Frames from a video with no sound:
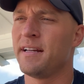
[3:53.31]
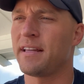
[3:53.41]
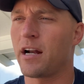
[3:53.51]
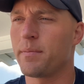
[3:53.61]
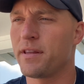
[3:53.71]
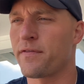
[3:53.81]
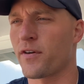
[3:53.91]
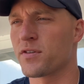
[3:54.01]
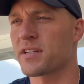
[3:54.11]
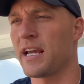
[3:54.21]
That'll be the
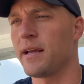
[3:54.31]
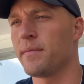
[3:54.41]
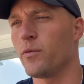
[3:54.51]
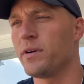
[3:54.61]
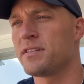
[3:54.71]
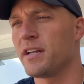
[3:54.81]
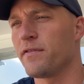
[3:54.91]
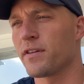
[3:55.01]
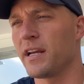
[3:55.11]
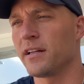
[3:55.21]
first game that we see
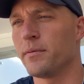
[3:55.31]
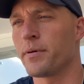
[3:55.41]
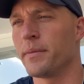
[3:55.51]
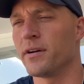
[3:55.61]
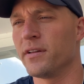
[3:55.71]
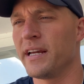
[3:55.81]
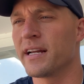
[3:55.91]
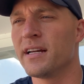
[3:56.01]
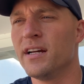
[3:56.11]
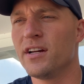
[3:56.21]
for the England Premier League.